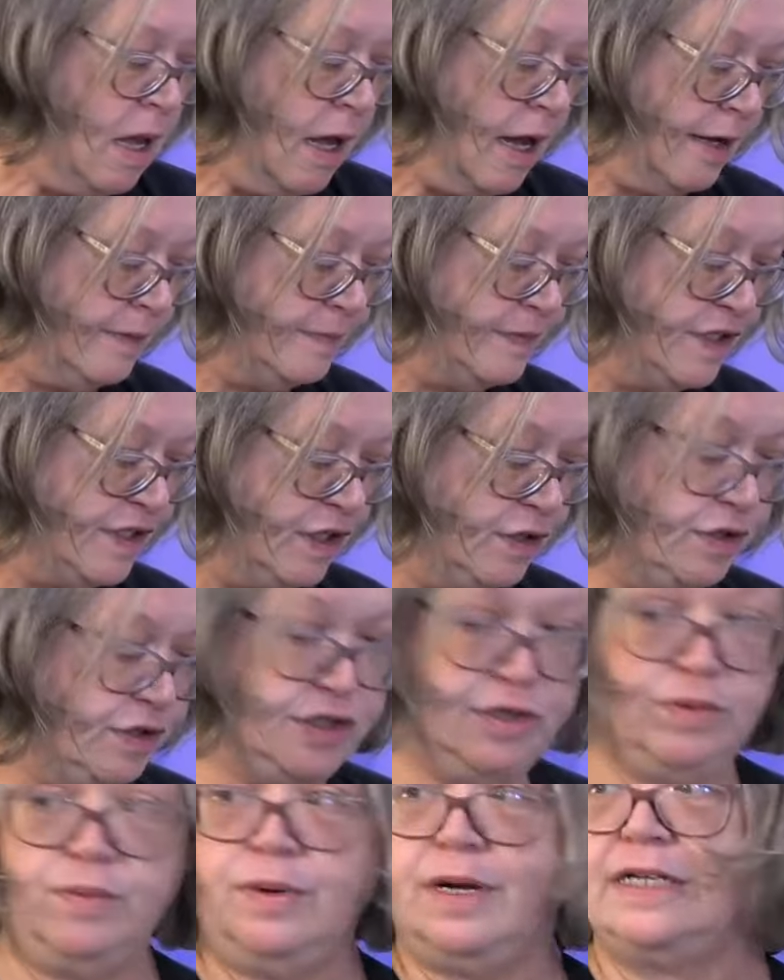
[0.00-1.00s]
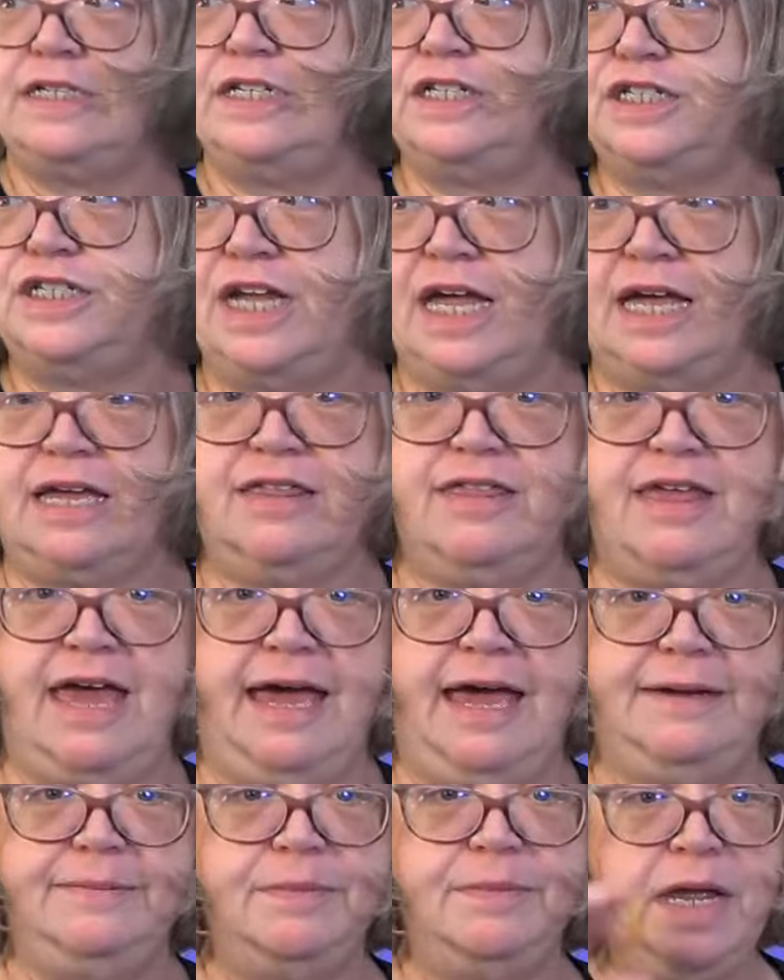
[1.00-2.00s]
So you do want to check
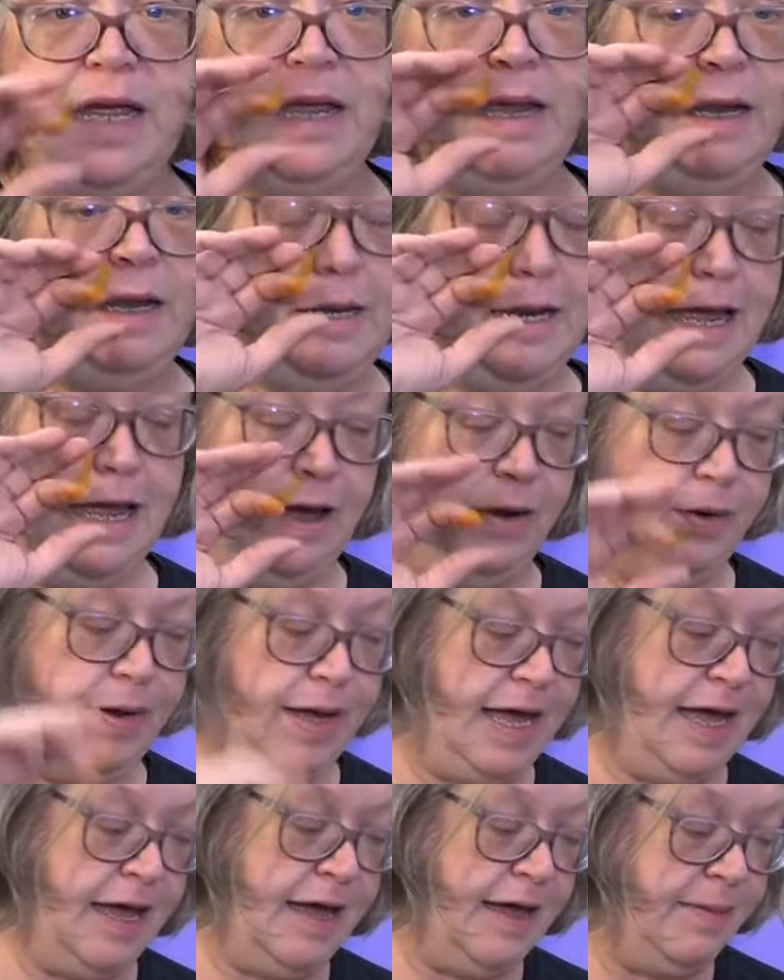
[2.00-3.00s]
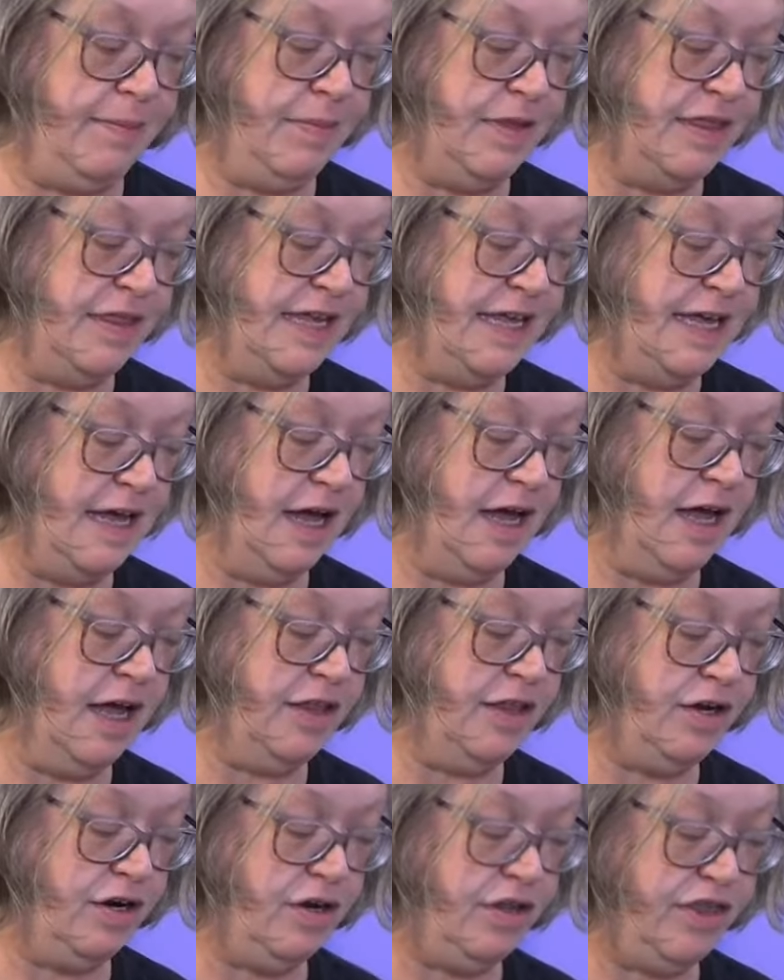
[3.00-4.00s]
that. Now, the
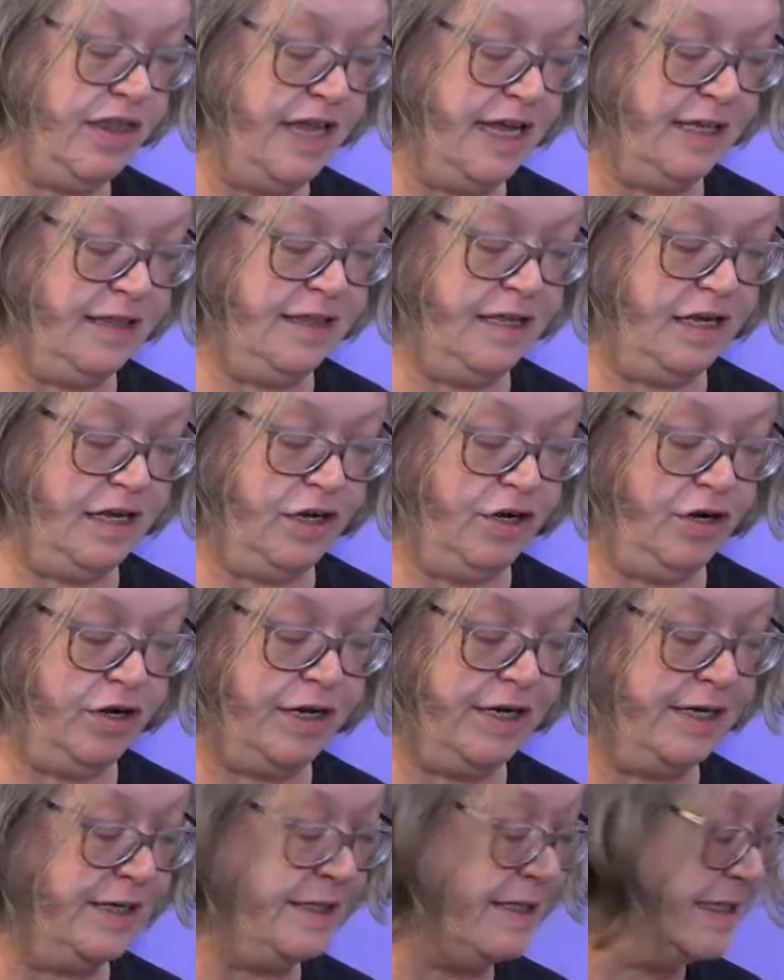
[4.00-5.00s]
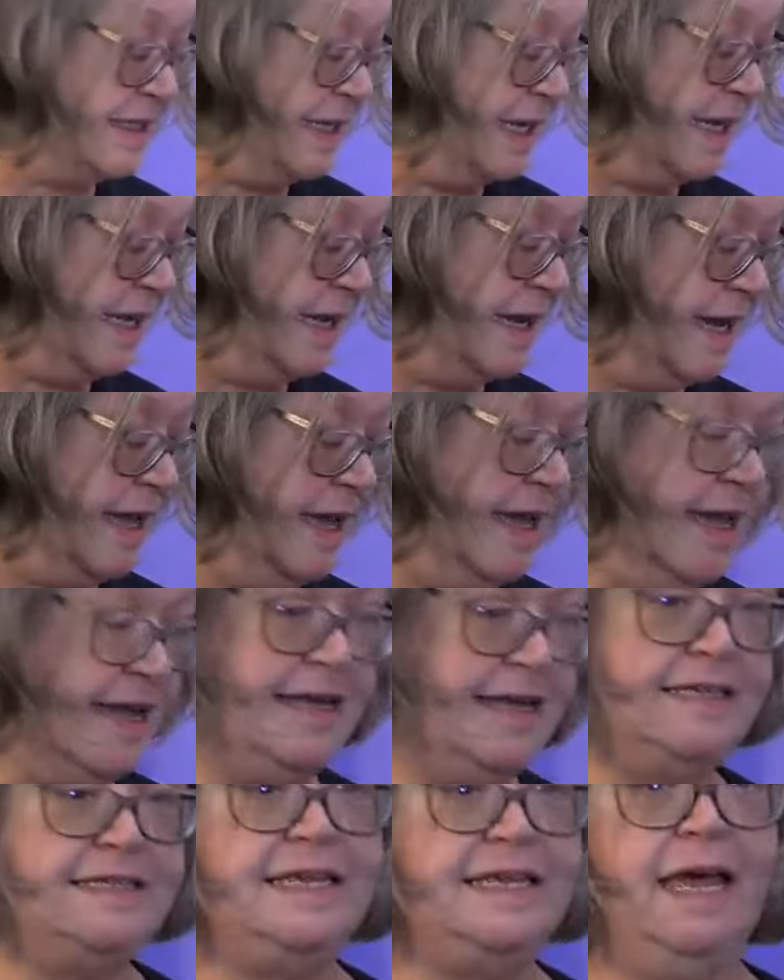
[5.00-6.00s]
other thing that you're going to see
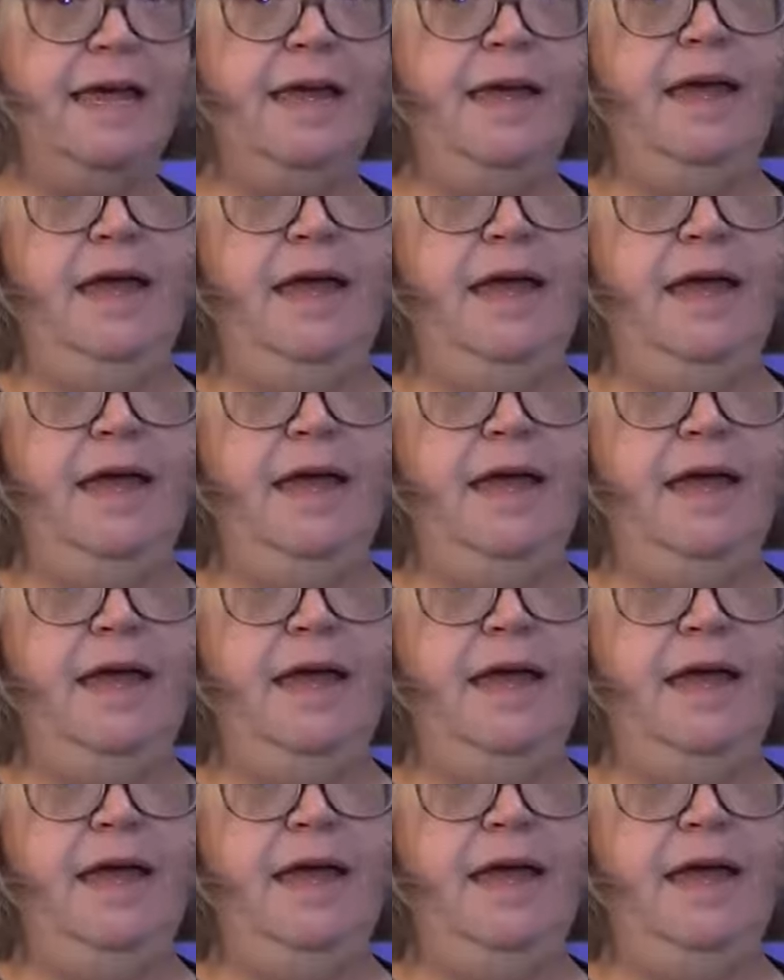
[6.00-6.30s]
is